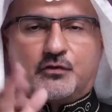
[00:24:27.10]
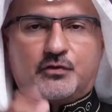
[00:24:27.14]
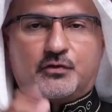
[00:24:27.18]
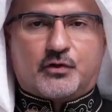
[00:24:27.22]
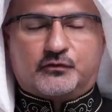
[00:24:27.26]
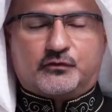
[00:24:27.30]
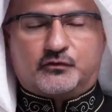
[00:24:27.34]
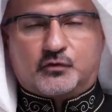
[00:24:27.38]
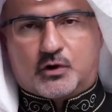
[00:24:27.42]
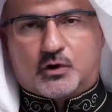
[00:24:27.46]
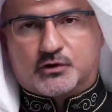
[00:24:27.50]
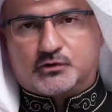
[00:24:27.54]
you for
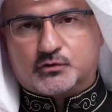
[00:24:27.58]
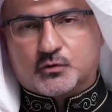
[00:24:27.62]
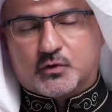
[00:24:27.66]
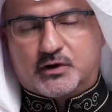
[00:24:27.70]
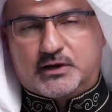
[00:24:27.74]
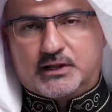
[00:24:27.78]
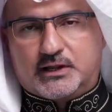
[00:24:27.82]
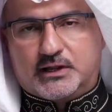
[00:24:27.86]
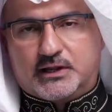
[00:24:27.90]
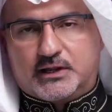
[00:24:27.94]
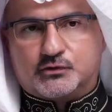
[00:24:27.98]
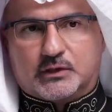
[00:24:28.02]
those who are
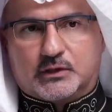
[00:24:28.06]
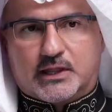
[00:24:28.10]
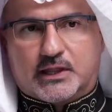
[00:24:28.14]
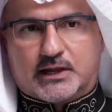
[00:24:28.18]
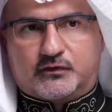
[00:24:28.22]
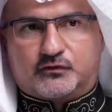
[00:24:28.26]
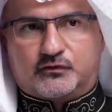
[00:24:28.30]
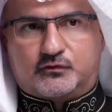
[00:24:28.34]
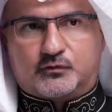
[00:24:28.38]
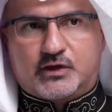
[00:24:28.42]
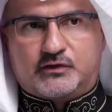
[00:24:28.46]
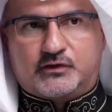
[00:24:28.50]
tuning in to
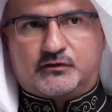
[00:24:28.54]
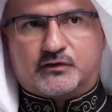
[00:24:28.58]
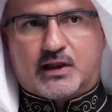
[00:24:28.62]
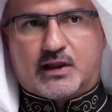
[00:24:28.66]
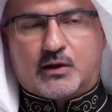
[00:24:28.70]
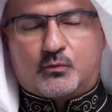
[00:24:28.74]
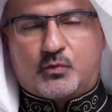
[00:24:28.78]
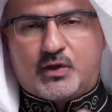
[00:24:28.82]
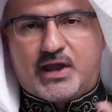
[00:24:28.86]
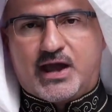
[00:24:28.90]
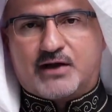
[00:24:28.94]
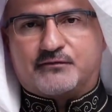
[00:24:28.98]
Let Us Reason.
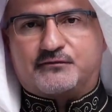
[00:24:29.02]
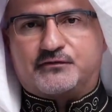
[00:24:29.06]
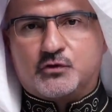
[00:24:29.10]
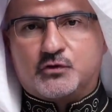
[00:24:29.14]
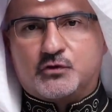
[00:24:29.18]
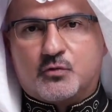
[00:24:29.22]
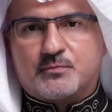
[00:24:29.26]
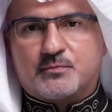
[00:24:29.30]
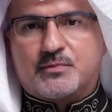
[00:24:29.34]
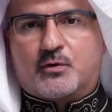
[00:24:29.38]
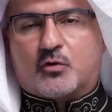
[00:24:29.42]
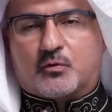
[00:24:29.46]
And we have
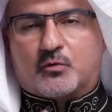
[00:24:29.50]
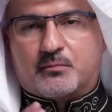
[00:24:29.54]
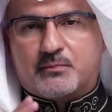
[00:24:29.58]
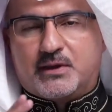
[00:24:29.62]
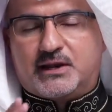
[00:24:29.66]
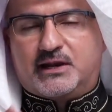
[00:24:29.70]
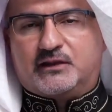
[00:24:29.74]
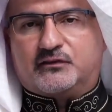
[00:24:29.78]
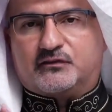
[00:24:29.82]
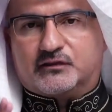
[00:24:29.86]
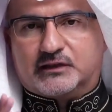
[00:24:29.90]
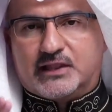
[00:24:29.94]
few more
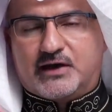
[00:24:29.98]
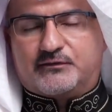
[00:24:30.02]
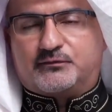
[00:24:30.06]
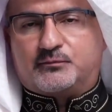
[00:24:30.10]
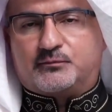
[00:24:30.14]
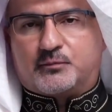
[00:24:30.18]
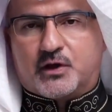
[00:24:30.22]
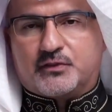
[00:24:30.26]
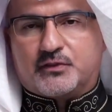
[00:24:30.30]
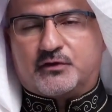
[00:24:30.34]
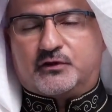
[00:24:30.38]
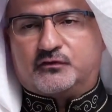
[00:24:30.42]
minutes
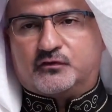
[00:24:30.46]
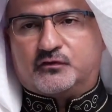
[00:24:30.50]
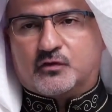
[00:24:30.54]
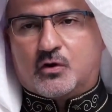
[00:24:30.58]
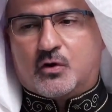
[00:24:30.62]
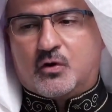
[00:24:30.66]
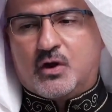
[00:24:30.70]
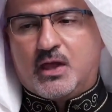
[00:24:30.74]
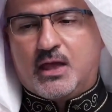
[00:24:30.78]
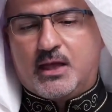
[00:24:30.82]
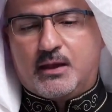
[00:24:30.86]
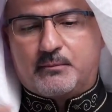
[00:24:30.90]
left, brother.
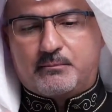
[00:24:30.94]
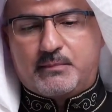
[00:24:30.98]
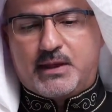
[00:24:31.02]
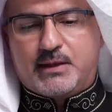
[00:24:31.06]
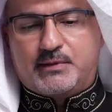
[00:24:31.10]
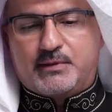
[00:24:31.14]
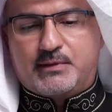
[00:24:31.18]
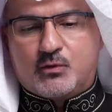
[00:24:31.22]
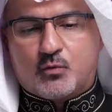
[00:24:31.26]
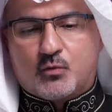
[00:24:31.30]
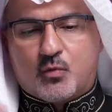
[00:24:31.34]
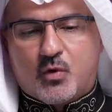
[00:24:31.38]
So
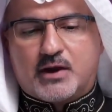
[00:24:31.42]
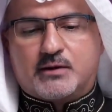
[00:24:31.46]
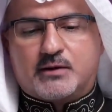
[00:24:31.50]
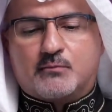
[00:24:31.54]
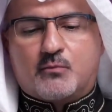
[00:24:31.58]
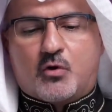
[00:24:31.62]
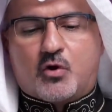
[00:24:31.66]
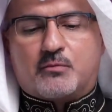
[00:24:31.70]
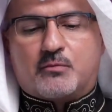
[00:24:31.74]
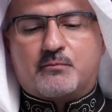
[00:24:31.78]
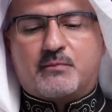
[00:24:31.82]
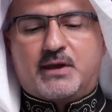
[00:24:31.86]
maybe one
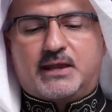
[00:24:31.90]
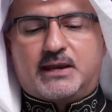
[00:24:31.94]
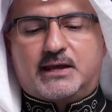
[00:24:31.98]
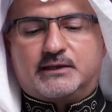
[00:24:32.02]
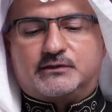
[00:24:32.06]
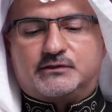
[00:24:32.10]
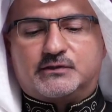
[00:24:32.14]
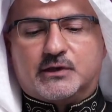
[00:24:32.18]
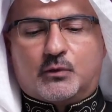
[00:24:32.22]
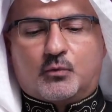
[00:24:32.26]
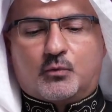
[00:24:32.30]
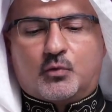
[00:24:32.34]
more
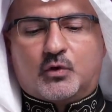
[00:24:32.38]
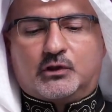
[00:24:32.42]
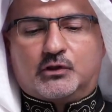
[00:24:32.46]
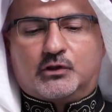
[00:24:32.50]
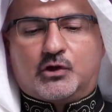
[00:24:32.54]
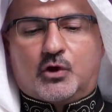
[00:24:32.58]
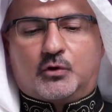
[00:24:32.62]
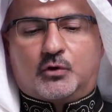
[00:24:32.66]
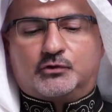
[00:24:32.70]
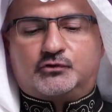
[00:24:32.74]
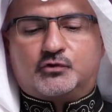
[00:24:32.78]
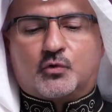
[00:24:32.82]
minute. We'll
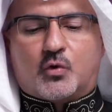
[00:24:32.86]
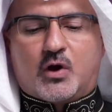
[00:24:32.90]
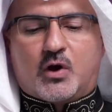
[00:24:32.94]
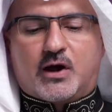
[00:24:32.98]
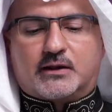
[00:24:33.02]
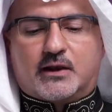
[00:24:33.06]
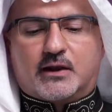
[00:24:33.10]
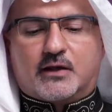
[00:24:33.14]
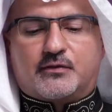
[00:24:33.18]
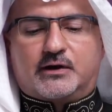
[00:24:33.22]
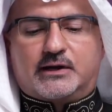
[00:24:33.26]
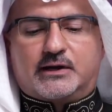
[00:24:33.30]
go to
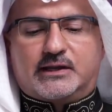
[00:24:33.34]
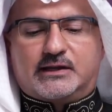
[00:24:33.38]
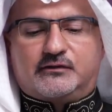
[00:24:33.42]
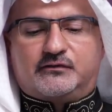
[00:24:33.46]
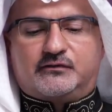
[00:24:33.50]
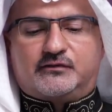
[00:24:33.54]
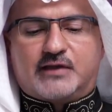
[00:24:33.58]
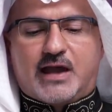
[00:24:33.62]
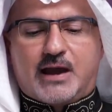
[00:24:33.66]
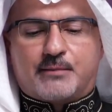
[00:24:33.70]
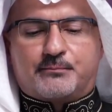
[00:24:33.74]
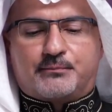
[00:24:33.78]
another
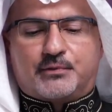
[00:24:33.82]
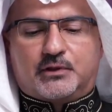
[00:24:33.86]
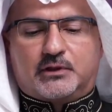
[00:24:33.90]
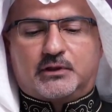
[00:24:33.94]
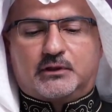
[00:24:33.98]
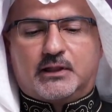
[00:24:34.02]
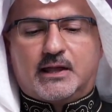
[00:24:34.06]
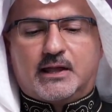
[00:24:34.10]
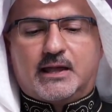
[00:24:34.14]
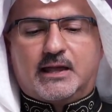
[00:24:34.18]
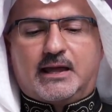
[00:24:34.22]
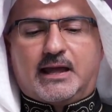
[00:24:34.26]

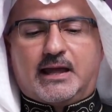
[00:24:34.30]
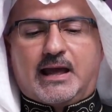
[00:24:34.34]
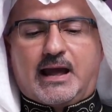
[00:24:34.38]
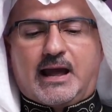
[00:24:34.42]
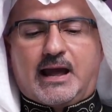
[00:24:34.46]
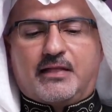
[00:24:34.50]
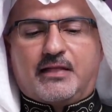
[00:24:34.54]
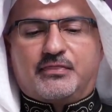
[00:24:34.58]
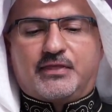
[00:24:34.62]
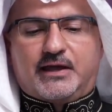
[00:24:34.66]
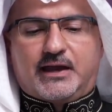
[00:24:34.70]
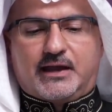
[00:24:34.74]
example
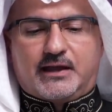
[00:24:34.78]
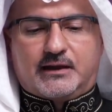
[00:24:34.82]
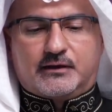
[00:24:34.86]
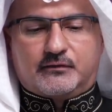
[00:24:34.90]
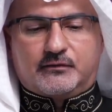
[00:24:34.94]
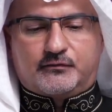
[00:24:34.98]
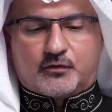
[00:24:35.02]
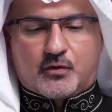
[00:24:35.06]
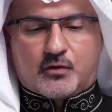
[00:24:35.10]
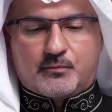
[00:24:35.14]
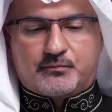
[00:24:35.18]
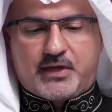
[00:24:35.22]
and then
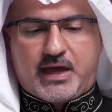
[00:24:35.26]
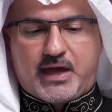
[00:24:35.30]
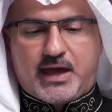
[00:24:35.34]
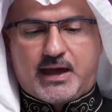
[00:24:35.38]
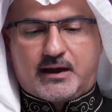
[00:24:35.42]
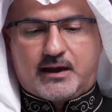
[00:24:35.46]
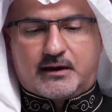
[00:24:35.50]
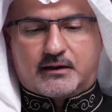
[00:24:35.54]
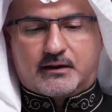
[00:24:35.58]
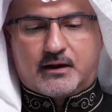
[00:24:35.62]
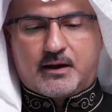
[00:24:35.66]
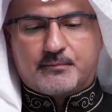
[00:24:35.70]
yes. from
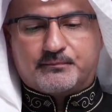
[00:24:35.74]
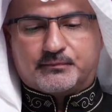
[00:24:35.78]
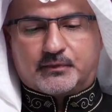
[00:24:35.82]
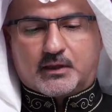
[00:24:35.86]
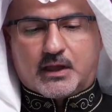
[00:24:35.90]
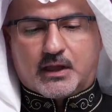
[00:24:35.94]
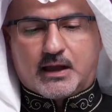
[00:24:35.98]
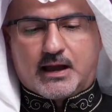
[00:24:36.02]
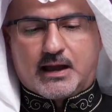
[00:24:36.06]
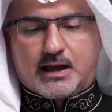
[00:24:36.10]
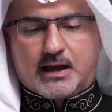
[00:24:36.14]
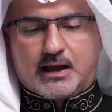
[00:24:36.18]
there,
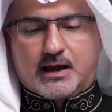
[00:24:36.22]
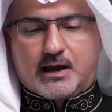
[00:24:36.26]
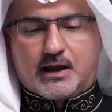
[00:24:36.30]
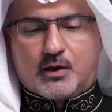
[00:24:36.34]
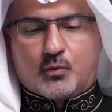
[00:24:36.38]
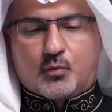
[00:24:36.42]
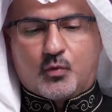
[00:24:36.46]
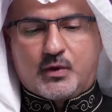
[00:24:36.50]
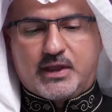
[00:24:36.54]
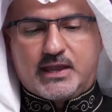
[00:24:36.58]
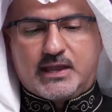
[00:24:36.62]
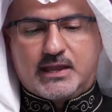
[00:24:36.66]
uh,
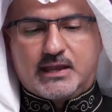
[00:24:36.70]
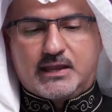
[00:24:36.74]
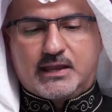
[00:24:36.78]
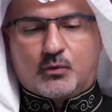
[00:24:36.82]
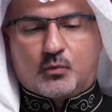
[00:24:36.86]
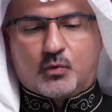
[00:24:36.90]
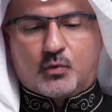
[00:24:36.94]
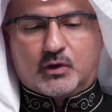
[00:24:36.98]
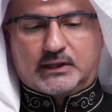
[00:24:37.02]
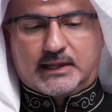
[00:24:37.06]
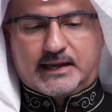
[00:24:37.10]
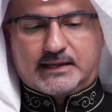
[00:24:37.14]
we
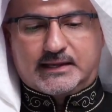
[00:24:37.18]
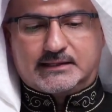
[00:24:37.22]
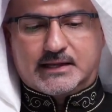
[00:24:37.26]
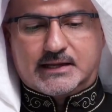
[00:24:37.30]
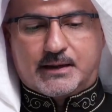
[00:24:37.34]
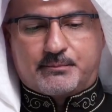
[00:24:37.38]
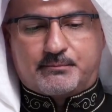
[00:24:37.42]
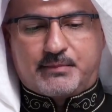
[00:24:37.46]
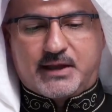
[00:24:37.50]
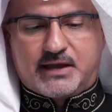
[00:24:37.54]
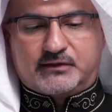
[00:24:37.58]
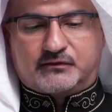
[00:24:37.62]
will end
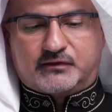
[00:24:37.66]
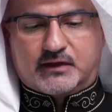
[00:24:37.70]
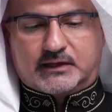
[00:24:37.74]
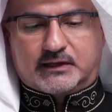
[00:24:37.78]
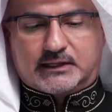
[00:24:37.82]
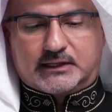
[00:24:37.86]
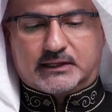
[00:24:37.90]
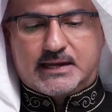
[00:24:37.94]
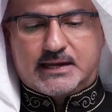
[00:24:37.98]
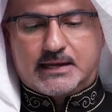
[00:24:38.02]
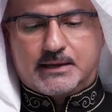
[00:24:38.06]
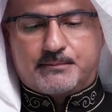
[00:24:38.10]
up
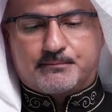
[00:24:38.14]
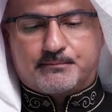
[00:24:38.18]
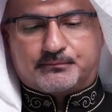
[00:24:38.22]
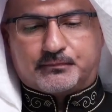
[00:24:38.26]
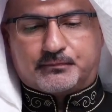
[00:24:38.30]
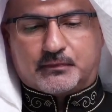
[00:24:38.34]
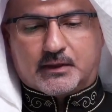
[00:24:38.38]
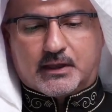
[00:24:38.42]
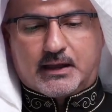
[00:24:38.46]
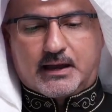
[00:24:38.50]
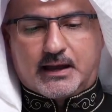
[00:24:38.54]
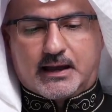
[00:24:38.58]
basically
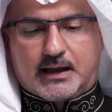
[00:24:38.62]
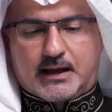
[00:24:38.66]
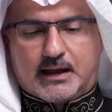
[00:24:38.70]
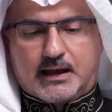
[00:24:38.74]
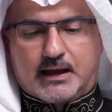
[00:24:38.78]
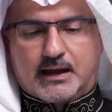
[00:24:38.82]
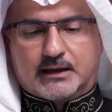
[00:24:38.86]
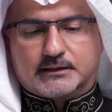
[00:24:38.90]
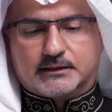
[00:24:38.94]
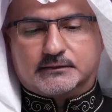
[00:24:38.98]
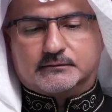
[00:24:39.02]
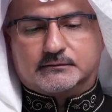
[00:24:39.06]

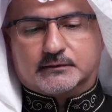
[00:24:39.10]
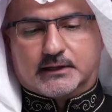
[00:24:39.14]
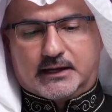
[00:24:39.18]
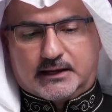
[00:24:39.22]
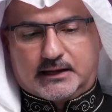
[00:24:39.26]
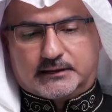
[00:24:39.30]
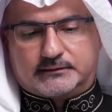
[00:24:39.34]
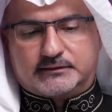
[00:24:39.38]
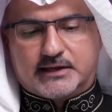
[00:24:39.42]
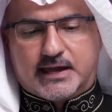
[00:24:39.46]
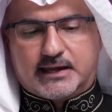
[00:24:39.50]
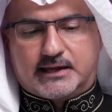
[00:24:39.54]
uh,
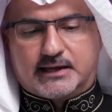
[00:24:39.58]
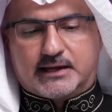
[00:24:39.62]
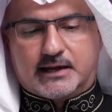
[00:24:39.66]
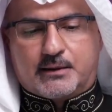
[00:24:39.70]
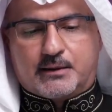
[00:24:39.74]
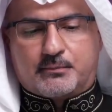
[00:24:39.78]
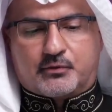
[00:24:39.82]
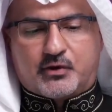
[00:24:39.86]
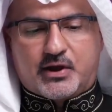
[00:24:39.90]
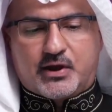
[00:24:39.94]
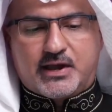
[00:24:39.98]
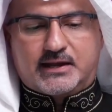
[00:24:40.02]
uh taking
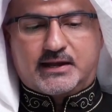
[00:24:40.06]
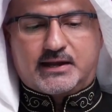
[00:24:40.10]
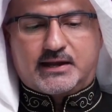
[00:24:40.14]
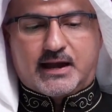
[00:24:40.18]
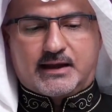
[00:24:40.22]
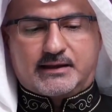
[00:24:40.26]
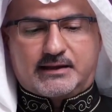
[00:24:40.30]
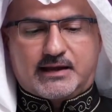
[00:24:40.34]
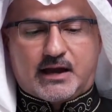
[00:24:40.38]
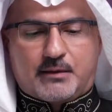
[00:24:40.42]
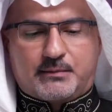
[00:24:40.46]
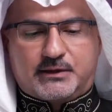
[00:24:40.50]
a break
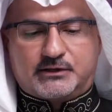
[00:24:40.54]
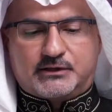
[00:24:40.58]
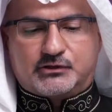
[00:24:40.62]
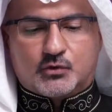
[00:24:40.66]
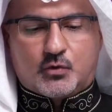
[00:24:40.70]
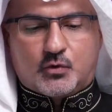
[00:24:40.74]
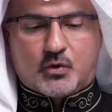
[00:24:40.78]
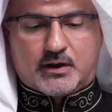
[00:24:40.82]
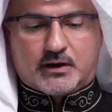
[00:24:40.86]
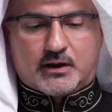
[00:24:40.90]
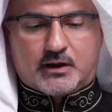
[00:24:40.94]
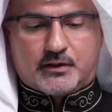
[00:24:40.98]
and coming
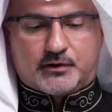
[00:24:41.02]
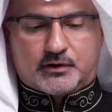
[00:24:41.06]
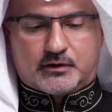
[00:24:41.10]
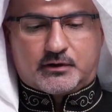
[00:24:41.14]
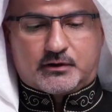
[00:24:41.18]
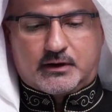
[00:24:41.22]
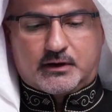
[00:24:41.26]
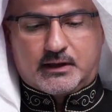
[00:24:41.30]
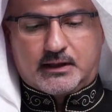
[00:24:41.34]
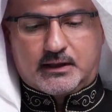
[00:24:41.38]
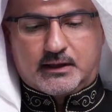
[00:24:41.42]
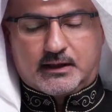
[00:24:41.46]
to
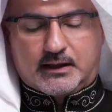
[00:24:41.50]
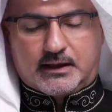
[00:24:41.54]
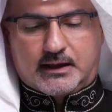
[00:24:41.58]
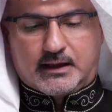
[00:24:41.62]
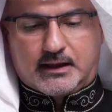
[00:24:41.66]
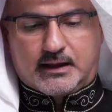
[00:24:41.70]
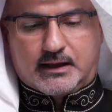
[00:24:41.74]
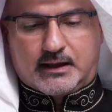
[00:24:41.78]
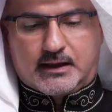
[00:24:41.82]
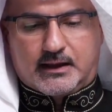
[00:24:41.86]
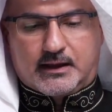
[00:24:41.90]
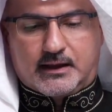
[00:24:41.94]
another
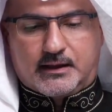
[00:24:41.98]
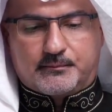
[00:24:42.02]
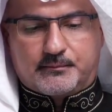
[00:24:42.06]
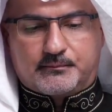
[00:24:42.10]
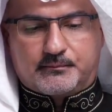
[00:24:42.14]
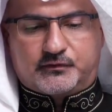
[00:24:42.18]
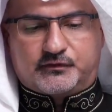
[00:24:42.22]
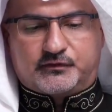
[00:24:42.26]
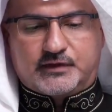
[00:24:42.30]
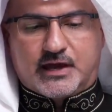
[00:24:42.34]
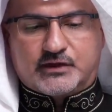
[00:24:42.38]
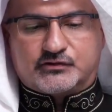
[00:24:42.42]
uh,
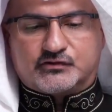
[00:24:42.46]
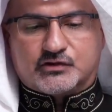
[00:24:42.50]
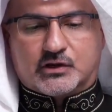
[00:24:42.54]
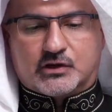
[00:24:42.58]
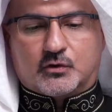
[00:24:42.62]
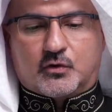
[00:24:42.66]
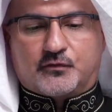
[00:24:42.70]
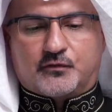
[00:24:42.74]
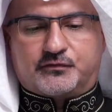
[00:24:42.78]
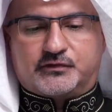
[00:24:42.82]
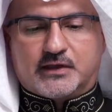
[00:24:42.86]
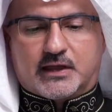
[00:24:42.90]

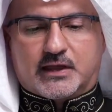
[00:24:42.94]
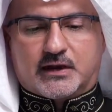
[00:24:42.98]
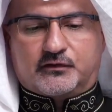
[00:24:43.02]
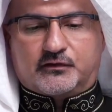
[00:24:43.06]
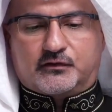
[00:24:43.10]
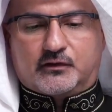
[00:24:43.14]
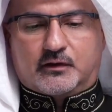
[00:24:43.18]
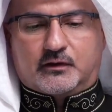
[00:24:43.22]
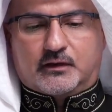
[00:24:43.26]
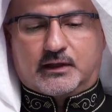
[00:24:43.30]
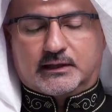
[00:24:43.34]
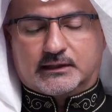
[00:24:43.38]
session of
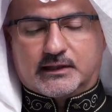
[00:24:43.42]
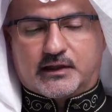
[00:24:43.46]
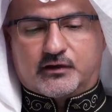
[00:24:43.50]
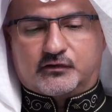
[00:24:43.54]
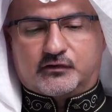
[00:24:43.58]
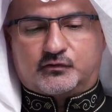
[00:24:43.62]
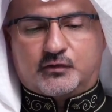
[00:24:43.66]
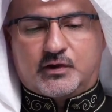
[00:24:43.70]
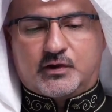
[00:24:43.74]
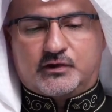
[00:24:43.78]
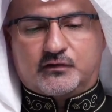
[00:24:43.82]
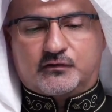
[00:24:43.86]
uh, Let
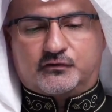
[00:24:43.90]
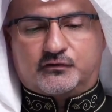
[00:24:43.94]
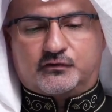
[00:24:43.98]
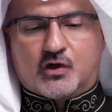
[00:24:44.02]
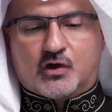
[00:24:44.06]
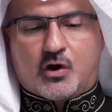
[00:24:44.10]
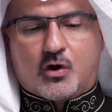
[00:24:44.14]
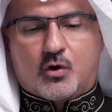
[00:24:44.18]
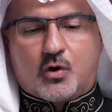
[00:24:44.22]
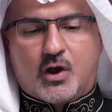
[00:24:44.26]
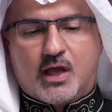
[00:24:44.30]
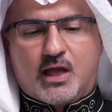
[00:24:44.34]
Us Reason.
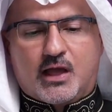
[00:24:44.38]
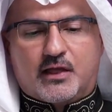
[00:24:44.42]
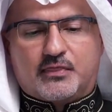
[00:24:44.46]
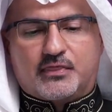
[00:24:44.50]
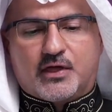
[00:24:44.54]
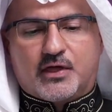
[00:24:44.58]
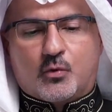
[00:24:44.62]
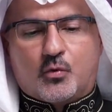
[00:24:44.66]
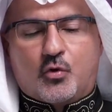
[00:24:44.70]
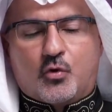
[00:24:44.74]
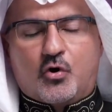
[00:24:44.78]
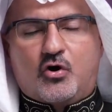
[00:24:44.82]
So
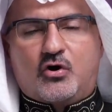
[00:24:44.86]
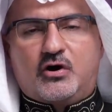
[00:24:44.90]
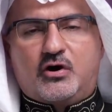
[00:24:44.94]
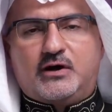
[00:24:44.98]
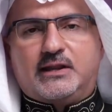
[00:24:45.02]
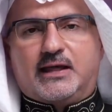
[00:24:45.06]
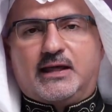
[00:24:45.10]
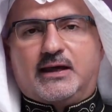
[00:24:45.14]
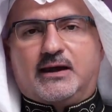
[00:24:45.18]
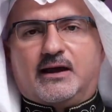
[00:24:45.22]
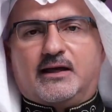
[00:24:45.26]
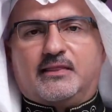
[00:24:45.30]
the word